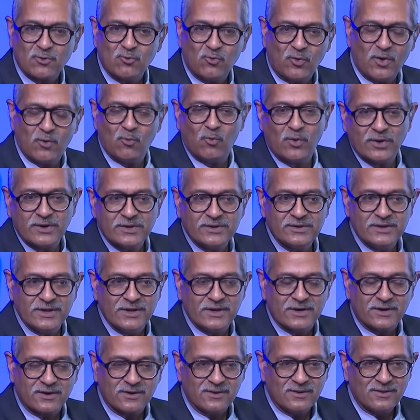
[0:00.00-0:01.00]
What, what
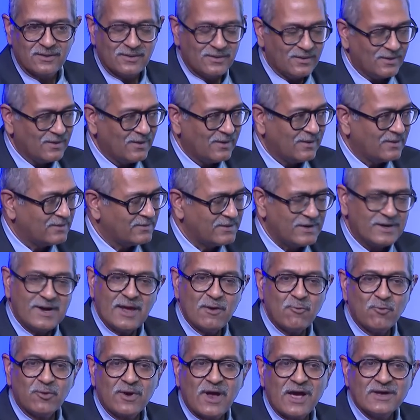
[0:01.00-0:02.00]
there? Then
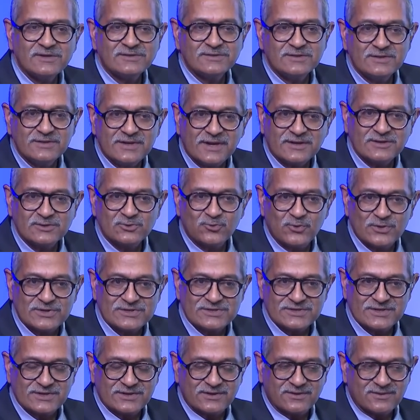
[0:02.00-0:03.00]
I would ask the next
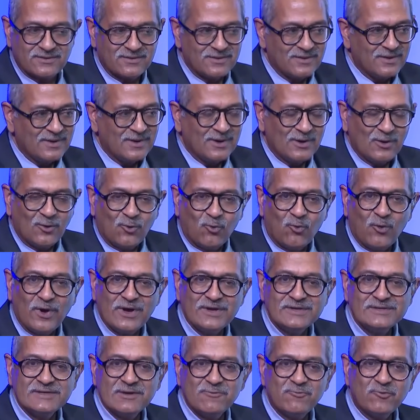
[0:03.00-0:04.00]
question why
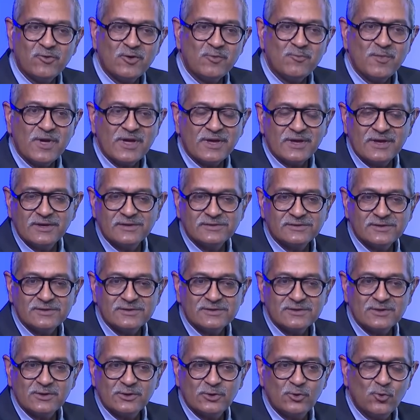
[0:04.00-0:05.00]
is everyone making
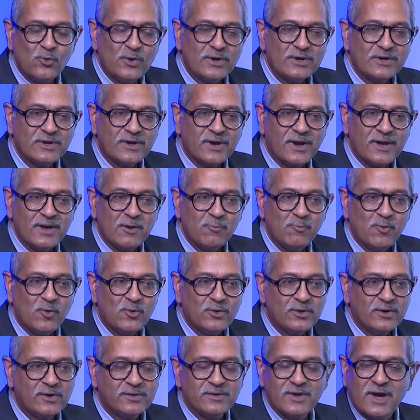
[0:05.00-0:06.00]
such a hue and cry
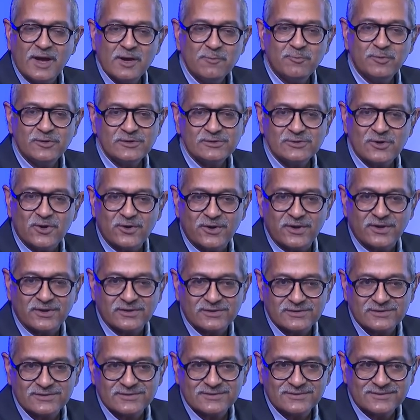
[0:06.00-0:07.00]
about the
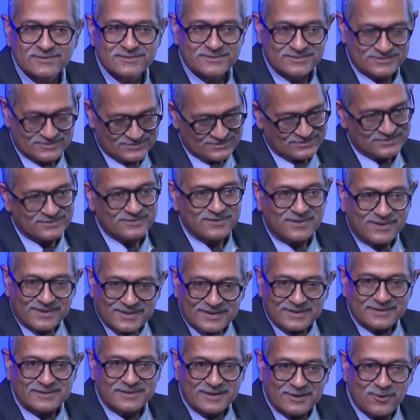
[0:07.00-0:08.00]
hypersonics?
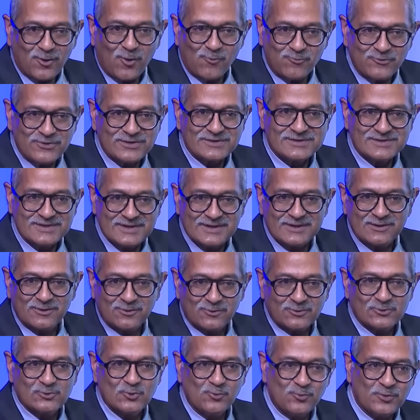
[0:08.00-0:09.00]
Then obviously
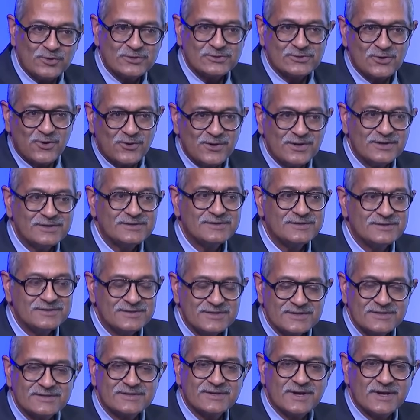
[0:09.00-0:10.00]
supersonics is
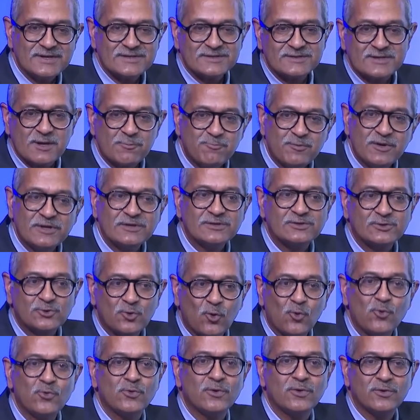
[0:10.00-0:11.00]
just a stepping
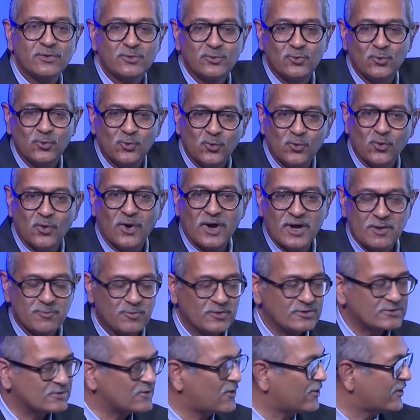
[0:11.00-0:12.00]
stone to
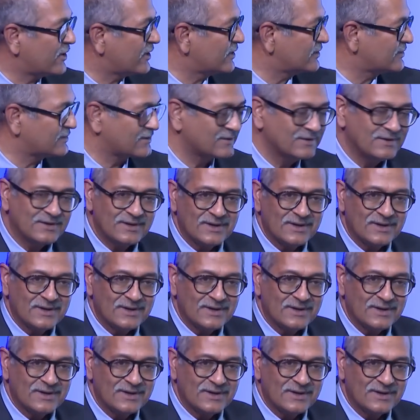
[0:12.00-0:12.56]
hypersonics.